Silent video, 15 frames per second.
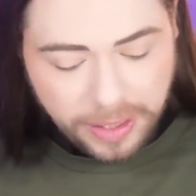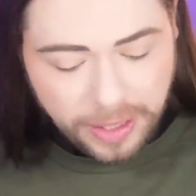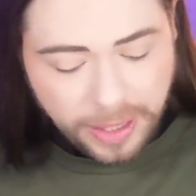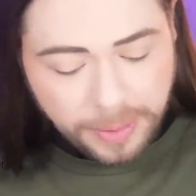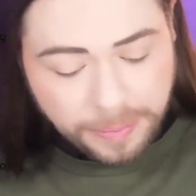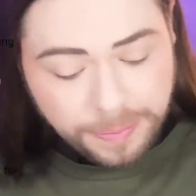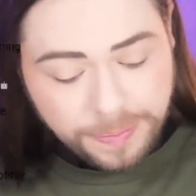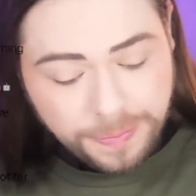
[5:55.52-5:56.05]

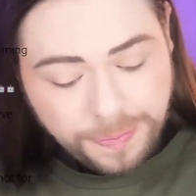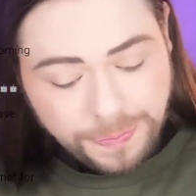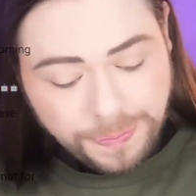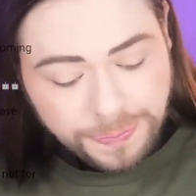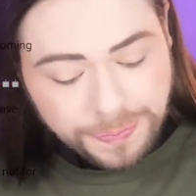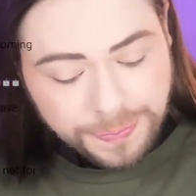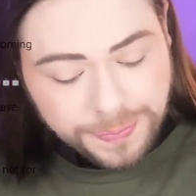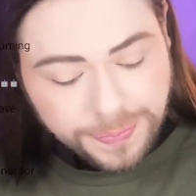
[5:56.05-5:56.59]

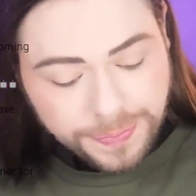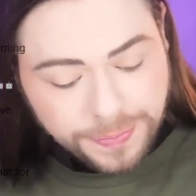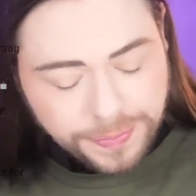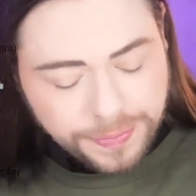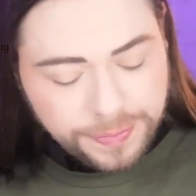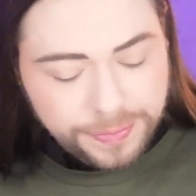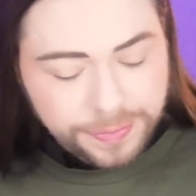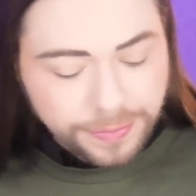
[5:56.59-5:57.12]

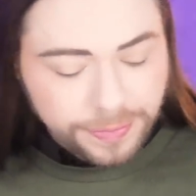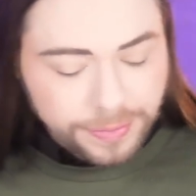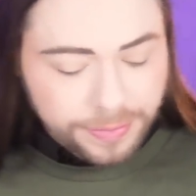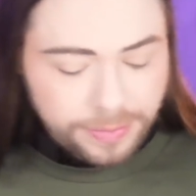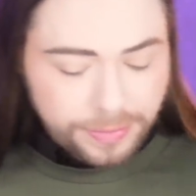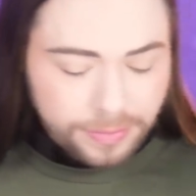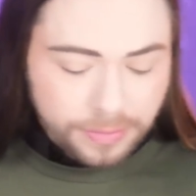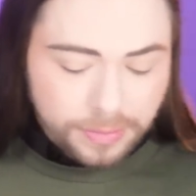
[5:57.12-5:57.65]

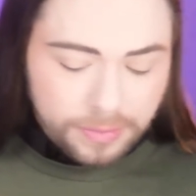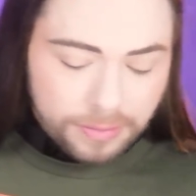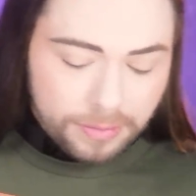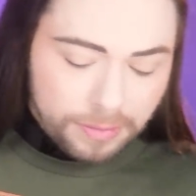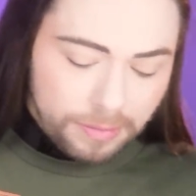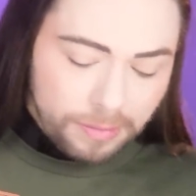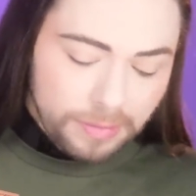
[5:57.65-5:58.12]
Nobody speaks.